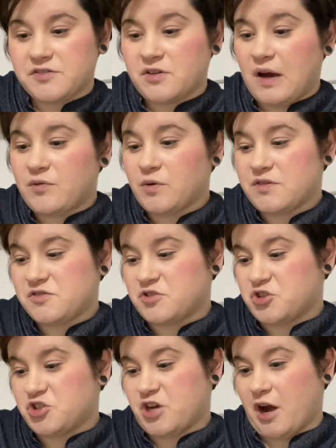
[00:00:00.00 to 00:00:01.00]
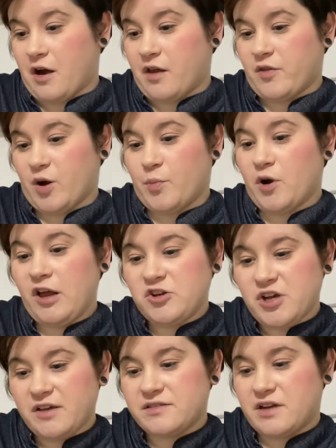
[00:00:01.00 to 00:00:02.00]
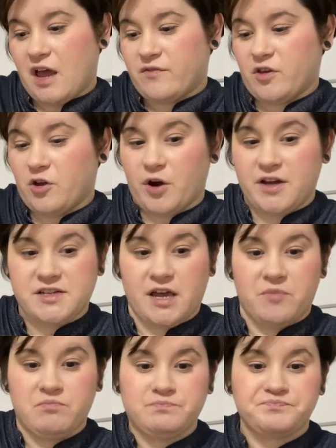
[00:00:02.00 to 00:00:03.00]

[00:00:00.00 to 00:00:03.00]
So everyone's just sharing their projects and having a great time.